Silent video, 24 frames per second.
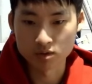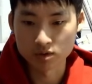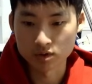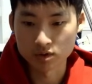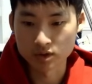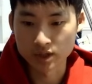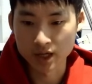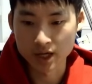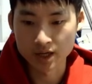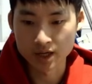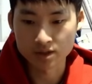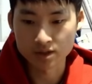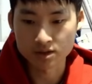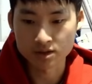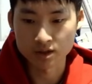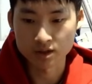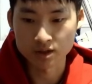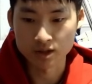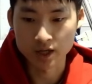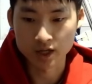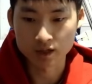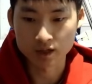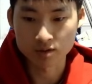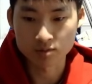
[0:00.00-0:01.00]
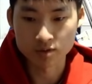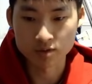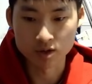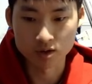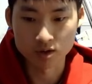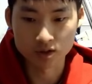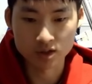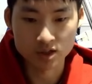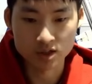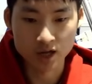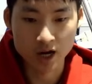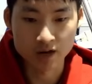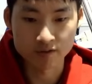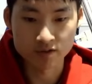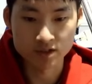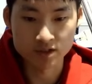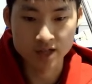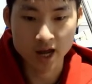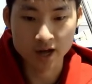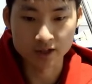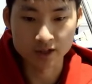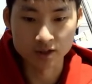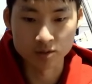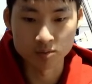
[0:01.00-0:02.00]
tanks and like kind of
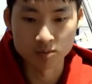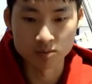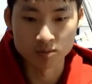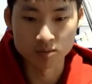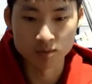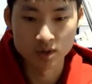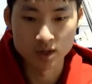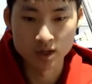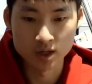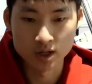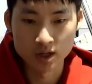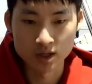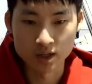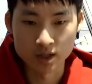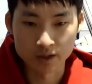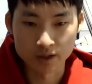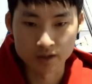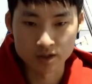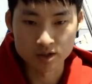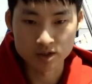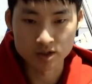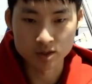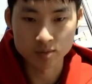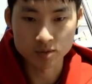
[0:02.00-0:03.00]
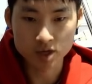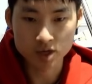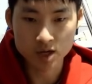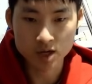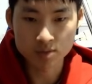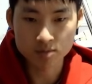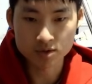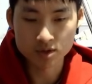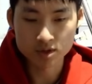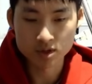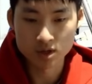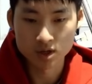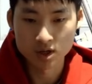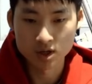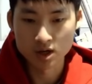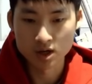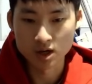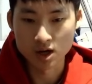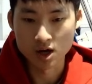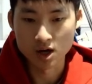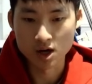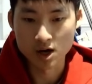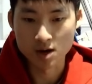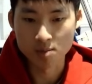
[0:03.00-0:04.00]
stack them like this sometimes.
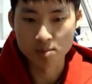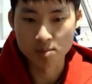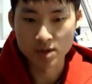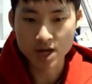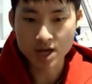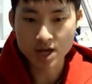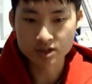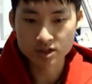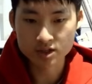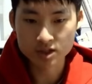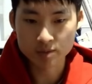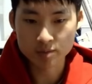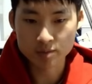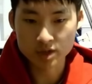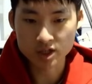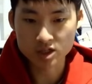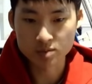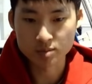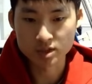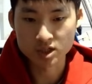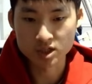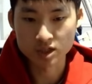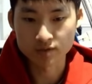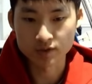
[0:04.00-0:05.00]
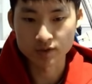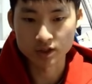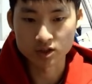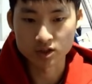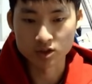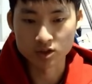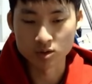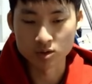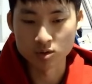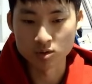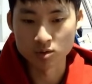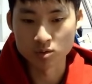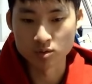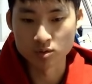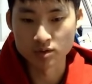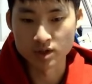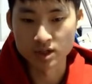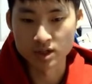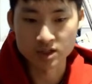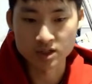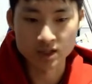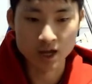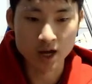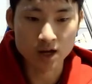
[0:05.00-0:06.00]
But that's something specific to
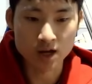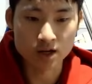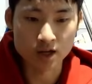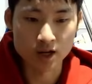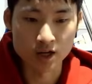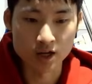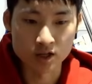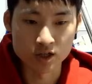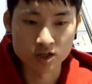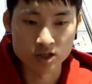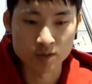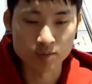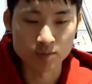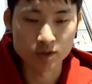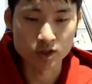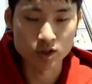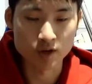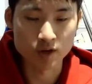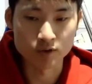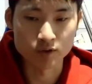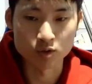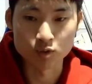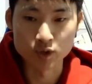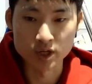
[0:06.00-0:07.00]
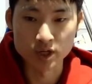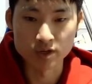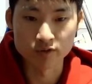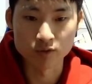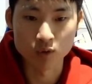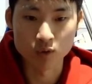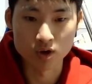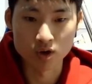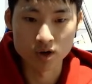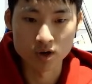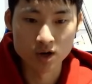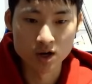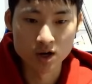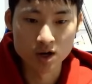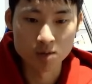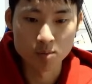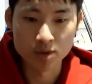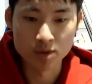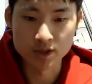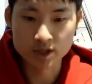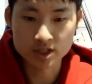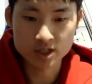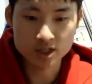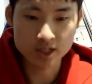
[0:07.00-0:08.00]
this set and something you have to read for.
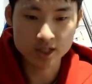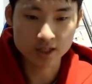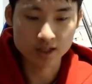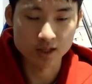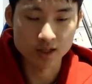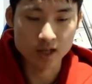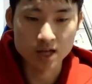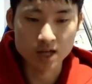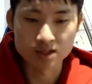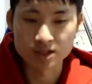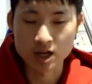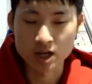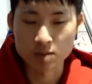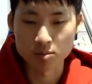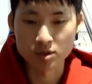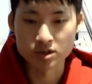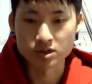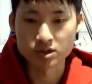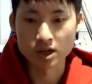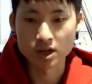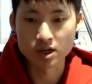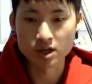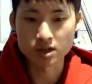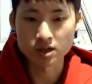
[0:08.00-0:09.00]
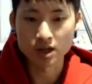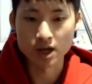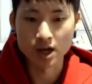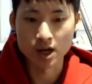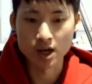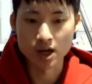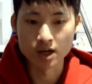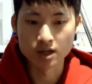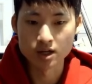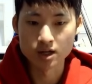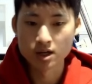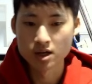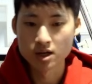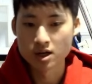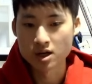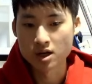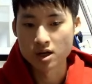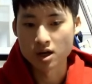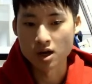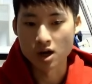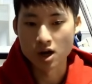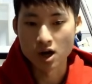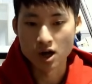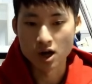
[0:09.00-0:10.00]
But this is like the last 10%, and
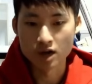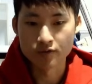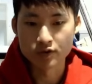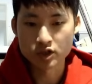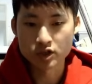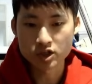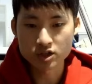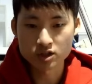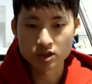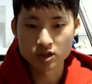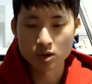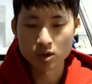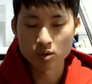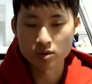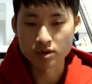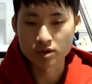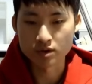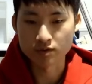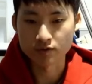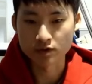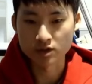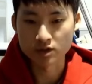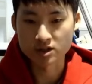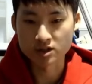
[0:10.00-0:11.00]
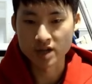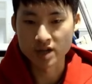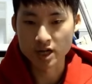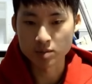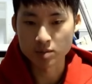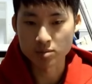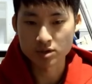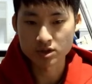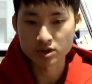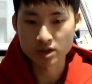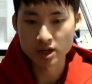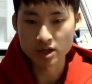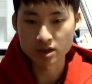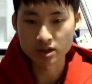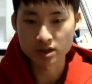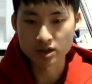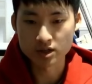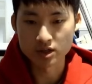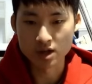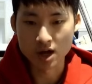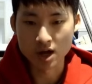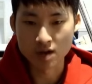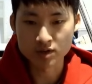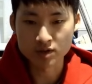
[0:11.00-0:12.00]
if you just know the first 90%,
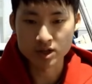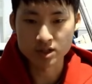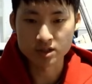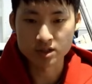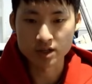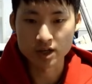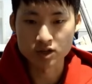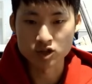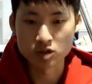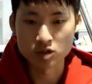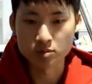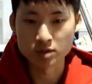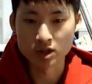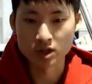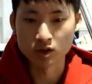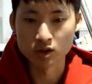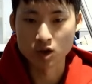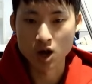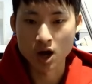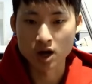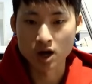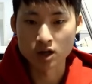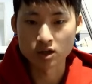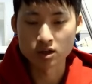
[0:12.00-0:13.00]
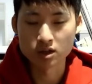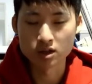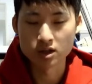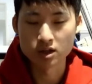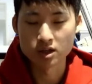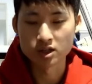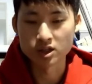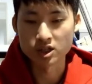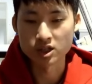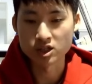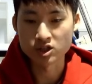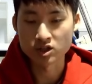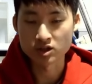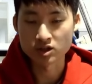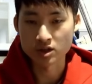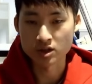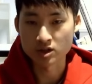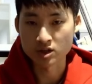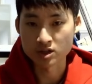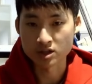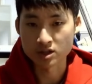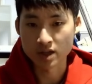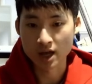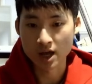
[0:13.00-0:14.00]
every set should be a lot easier to
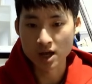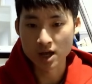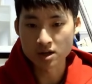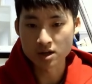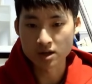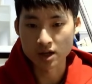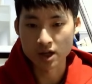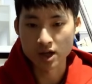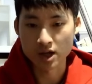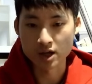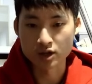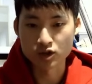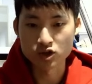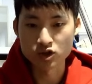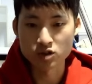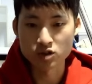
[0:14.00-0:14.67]
understand, and